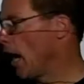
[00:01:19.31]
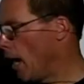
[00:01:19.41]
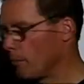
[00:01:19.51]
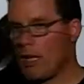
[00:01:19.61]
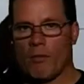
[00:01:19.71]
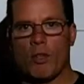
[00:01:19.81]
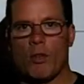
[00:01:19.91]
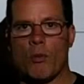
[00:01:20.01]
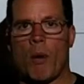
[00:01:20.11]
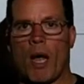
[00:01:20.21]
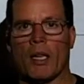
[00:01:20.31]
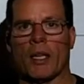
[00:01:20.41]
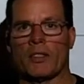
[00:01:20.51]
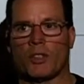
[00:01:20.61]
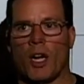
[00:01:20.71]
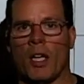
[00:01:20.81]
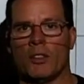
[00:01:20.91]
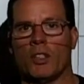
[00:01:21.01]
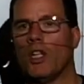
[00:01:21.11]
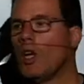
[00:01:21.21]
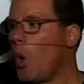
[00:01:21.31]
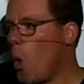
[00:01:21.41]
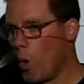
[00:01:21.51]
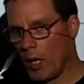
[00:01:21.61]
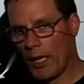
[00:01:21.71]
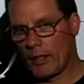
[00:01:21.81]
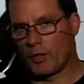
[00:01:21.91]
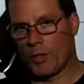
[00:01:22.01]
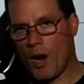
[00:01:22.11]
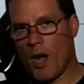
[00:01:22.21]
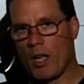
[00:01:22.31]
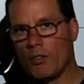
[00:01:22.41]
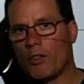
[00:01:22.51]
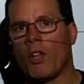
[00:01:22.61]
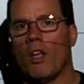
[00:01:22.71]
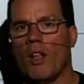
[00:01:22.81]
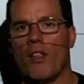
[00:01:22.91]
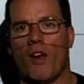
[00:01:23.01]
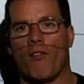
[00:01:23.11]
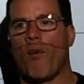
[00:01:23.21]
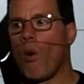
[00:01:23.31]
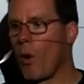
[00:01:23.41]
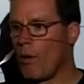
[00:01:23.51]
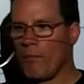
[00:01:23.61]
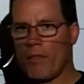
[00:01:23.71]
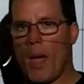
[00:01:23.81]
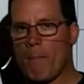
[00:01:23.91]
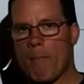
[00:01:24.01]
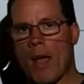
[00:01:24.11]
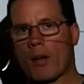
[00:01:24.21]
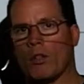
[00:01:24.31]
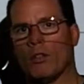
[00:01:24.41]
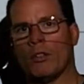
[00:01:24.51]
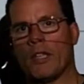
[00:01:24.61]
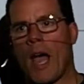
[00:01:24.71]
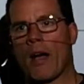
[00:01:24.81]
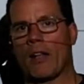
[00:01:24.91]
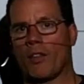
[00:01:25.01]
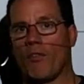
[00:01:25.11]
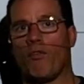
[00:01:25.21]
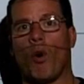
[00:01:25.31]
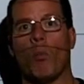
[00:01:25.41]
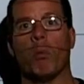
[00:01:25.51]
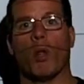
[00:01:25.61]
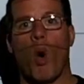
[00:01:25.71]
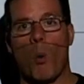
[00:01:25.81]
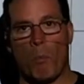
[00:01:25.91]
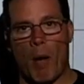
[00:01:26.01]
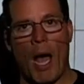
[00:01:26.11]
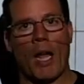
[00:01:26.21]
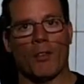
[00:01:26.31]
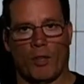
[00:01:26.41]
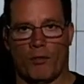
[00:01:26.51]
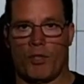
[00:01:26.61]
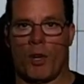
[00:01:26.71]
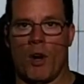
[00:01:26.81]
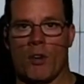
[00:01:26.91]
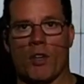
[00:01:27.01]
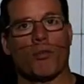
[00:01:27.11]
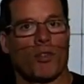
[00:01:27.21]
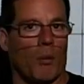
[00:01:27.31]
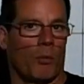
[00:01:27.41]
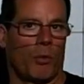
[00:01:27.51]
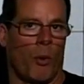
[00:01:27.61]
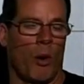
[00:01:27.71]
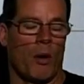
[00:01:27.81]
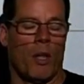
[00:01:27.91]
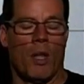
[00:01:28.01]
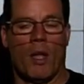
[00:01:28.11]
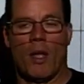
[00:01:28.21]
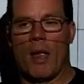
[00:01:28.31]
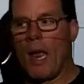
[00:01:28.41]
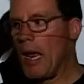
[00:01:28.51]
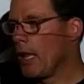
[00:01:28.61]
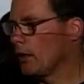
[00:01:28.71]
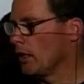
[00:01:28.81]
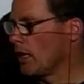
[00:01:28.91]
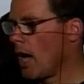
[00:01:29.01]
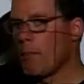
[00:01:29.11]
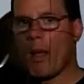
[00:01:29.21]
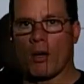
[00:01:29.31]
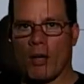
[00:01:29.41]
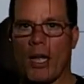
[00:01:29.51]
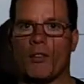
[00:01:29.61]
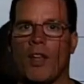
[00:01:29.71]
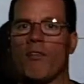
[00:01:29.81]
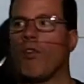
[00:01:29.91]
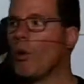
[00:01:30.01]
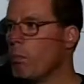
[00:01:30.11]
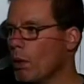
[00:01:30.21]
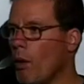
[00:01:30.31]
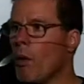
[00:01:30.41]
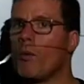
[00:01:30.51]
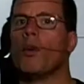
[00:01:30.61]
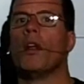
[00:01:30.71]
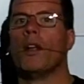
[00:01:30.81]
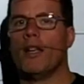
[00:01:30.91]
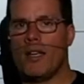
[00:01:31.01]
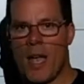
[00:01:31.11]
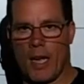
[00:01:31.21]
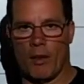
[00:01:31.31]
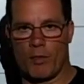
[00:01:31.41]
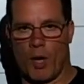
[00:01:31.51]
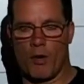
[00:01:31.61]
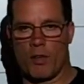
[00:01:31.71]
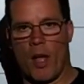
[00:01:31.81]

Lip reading: I'm giving you my electron or electrons, therefore that metal now has a full-blown positive charge of some sort, and the nonmetal has a full-blown negative charge.